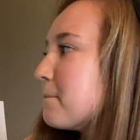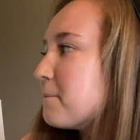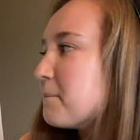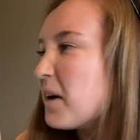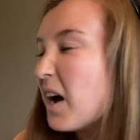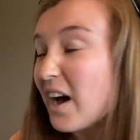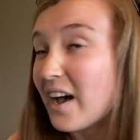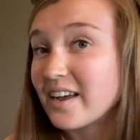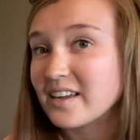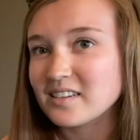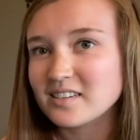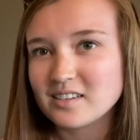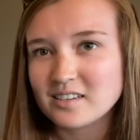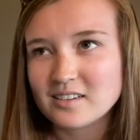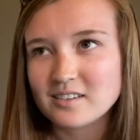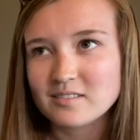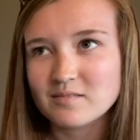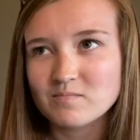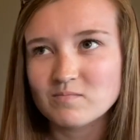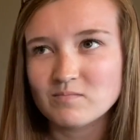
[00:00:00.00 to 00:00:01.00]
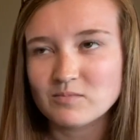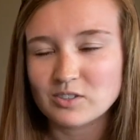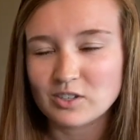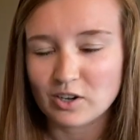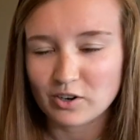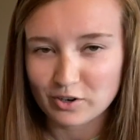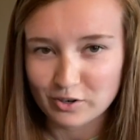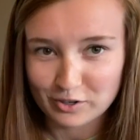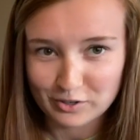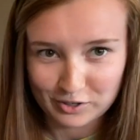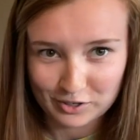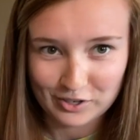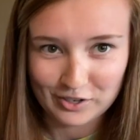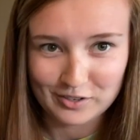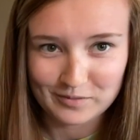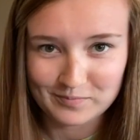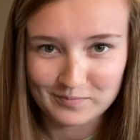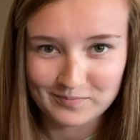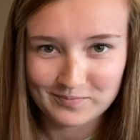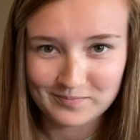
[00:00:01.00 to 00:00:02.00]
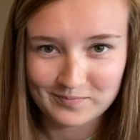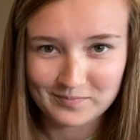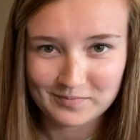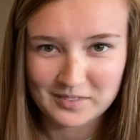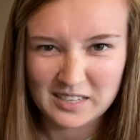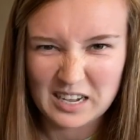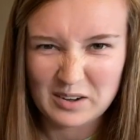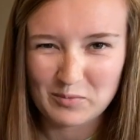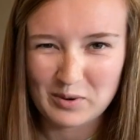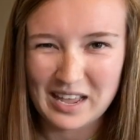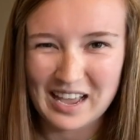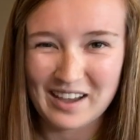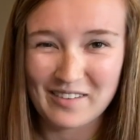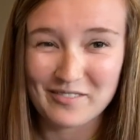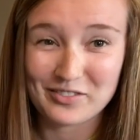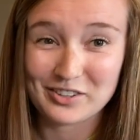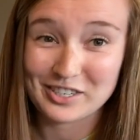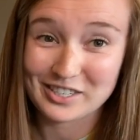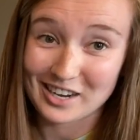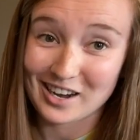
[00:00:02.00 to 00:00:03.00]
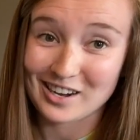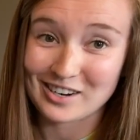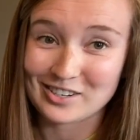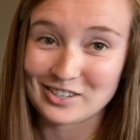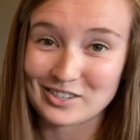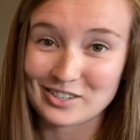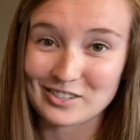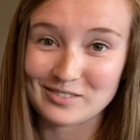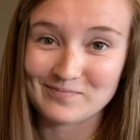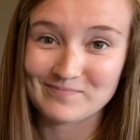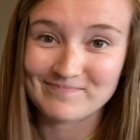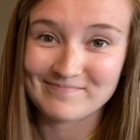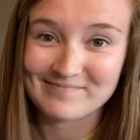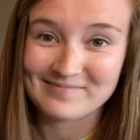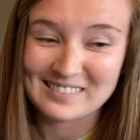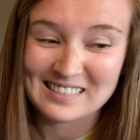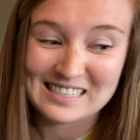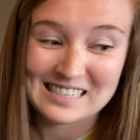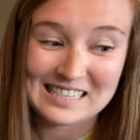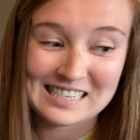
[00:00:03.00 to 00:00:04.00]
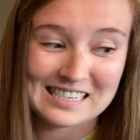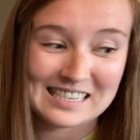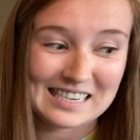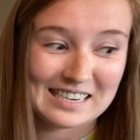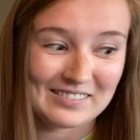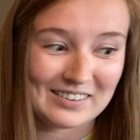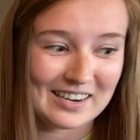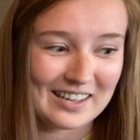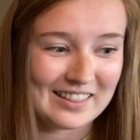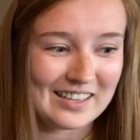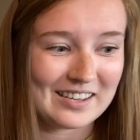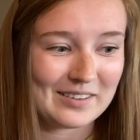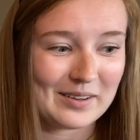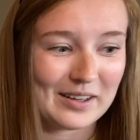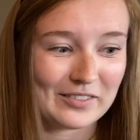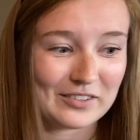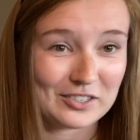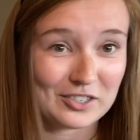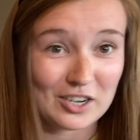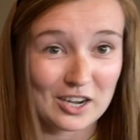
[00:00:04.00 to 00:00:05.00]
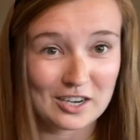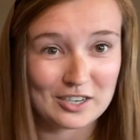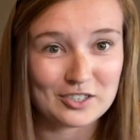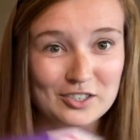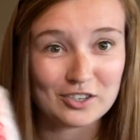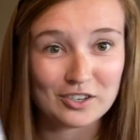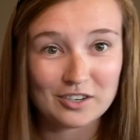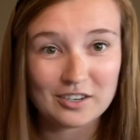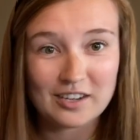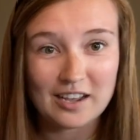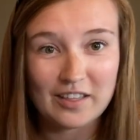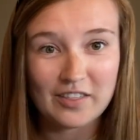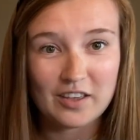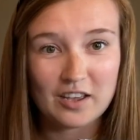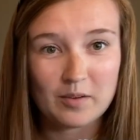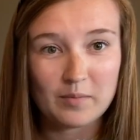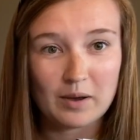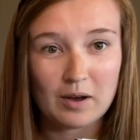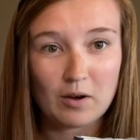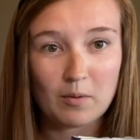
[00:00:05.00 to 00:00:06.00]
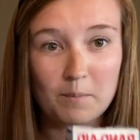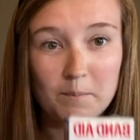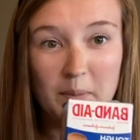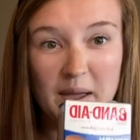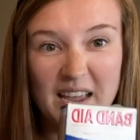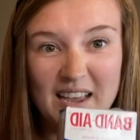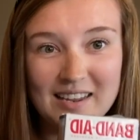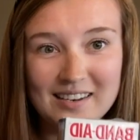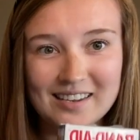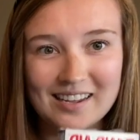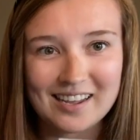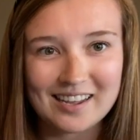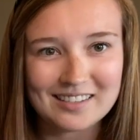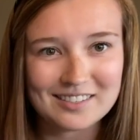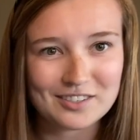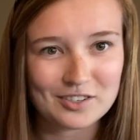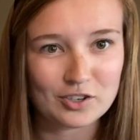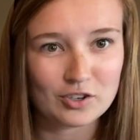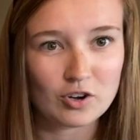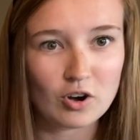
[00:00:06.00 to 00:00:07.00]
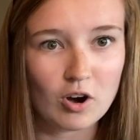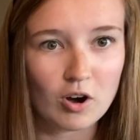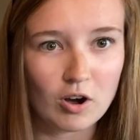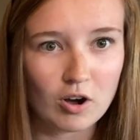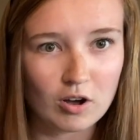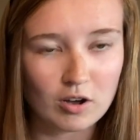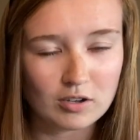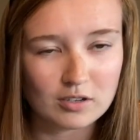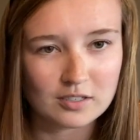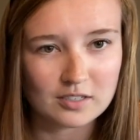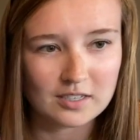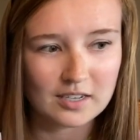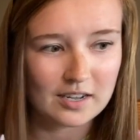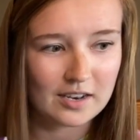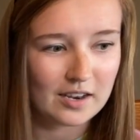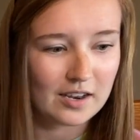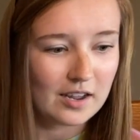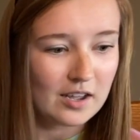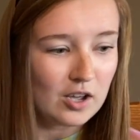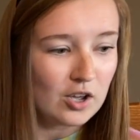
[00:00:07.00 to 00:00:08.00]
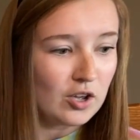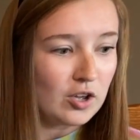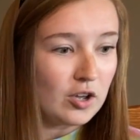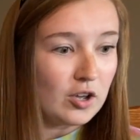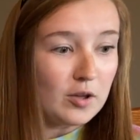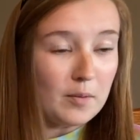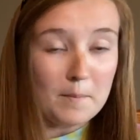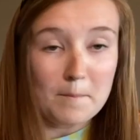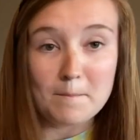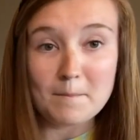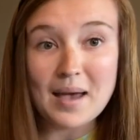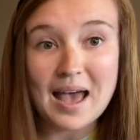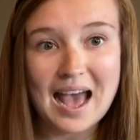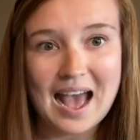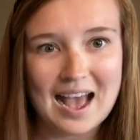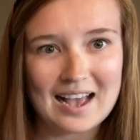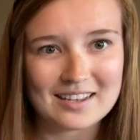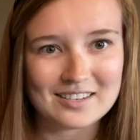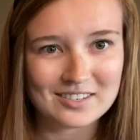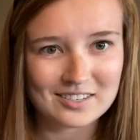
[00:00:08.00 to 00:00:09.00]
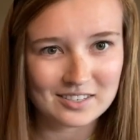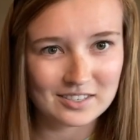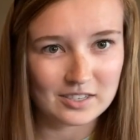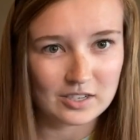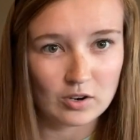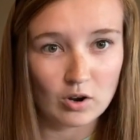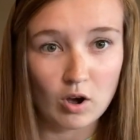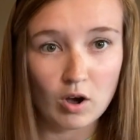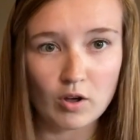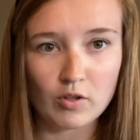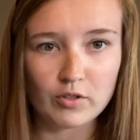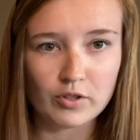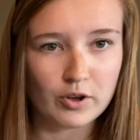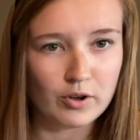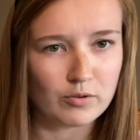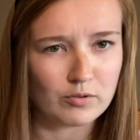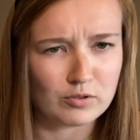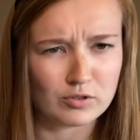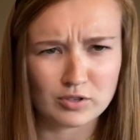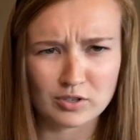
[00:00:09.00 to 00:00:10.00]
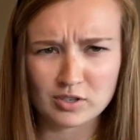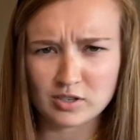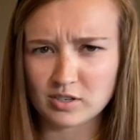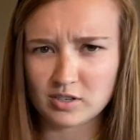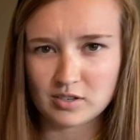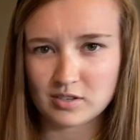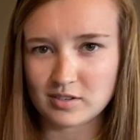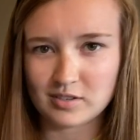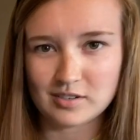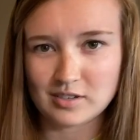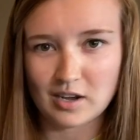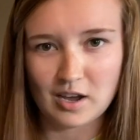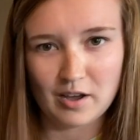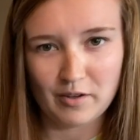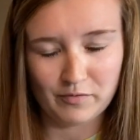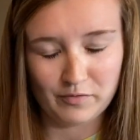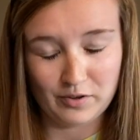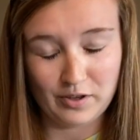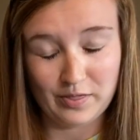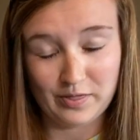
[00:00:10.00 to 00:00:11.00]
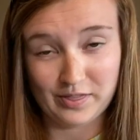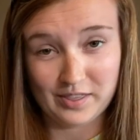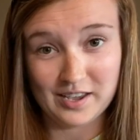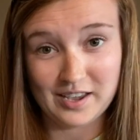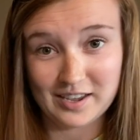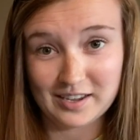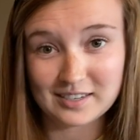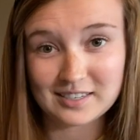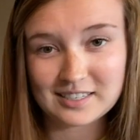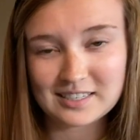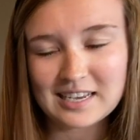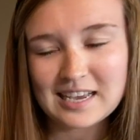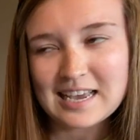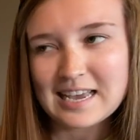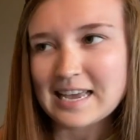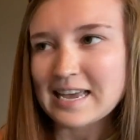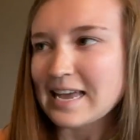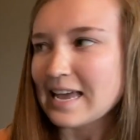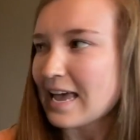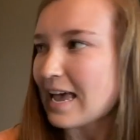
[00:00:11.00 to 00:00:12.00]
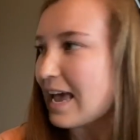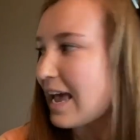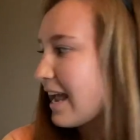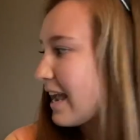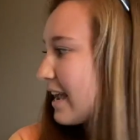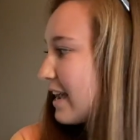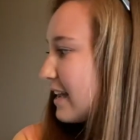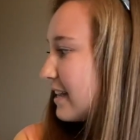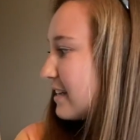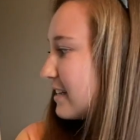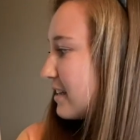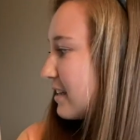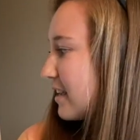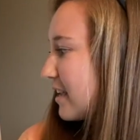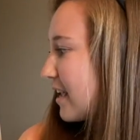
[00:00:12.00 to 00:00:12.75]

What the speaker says: But, then we have the doctor. When I think about the doctor, I think about Band-Aids and gauze and masks and all those not fun things. And